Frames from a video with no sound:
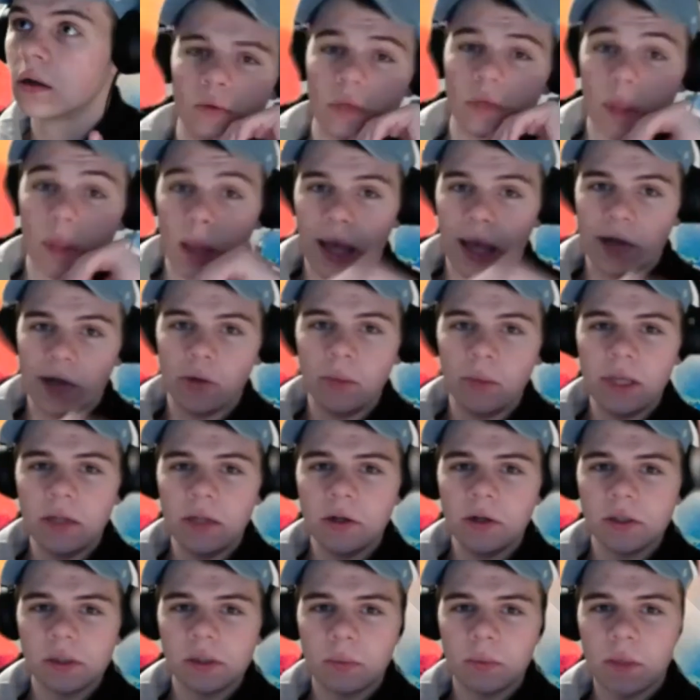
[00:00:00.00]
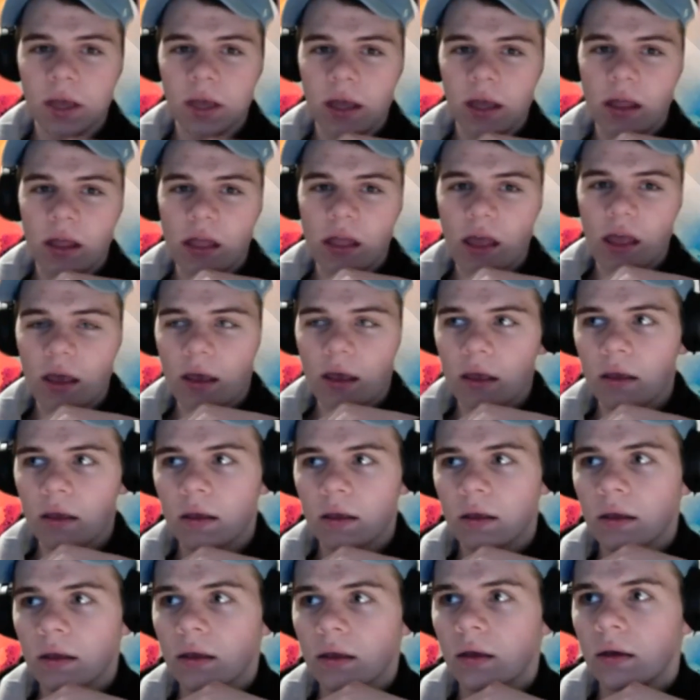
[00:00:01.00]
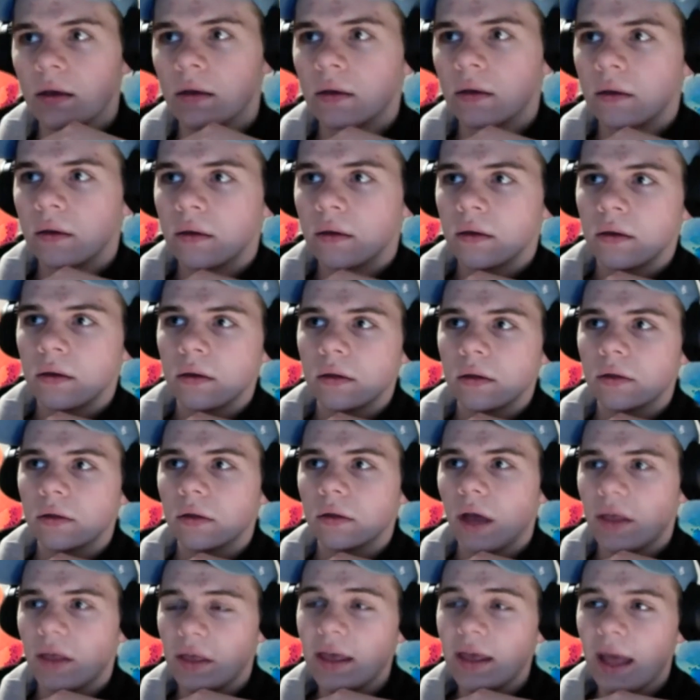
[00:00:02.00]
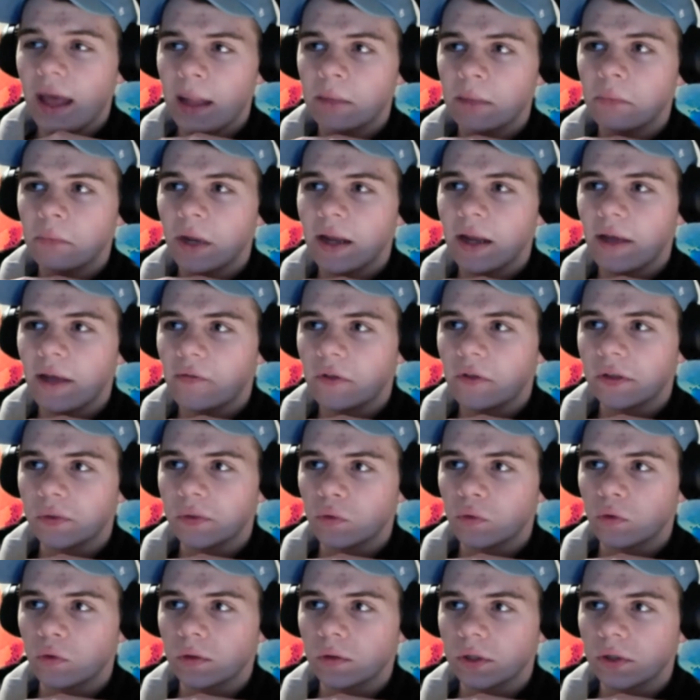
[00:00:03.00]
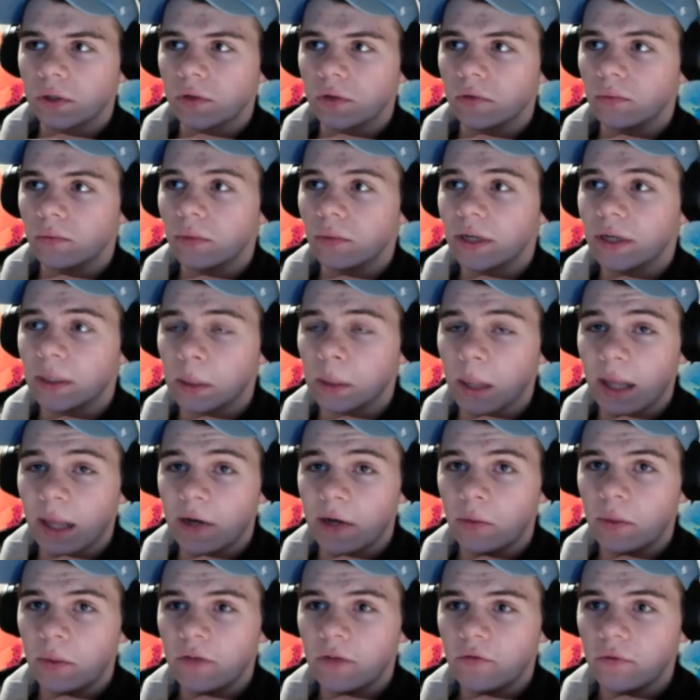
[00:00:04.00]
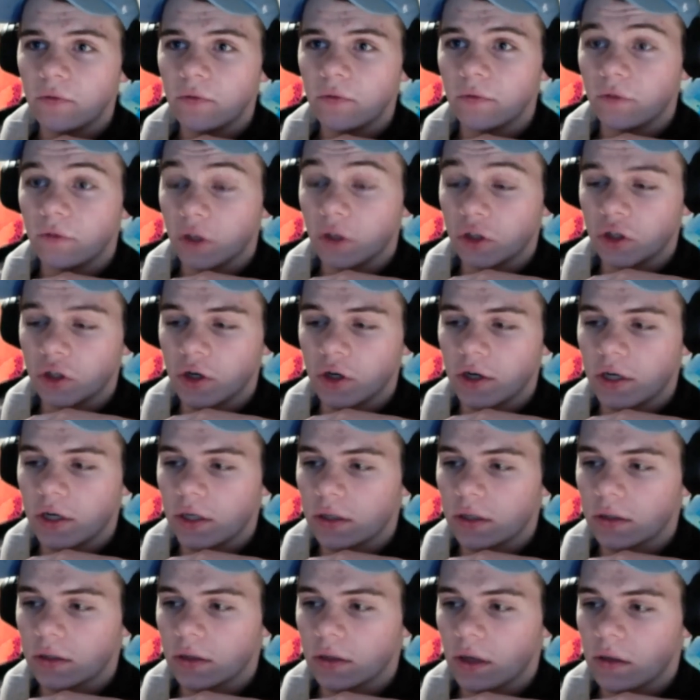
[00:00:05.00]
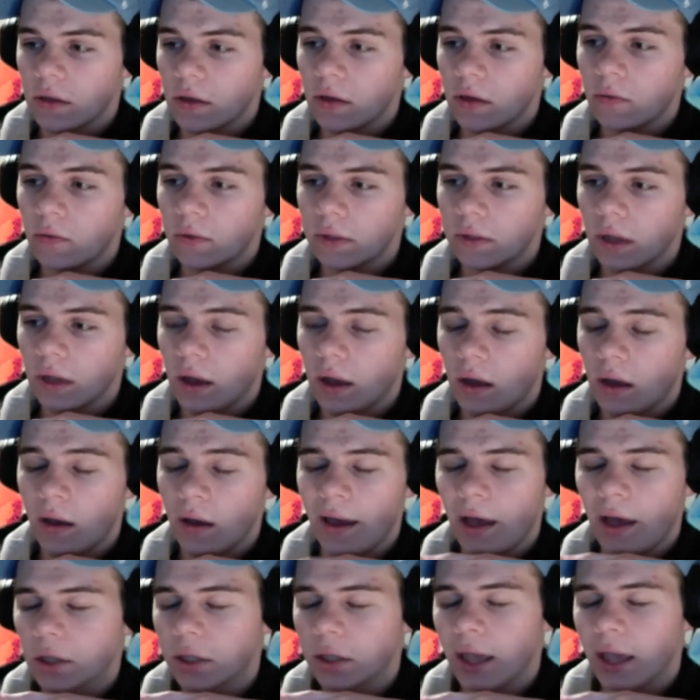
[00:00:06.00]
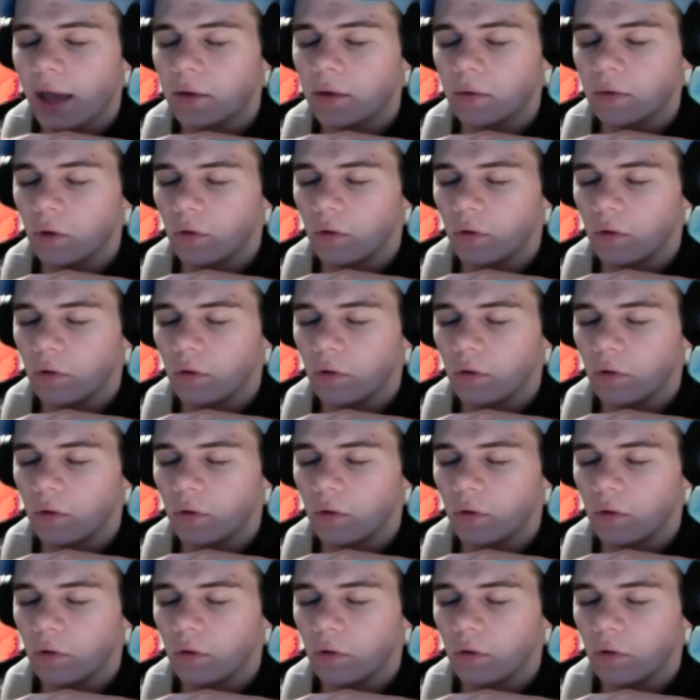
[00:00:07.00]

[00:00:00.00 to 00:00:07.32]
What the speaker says: Letterman or something, I think. I think Ellen might have this rule too, but Letterman for sure. I think it was actually, I don't know if it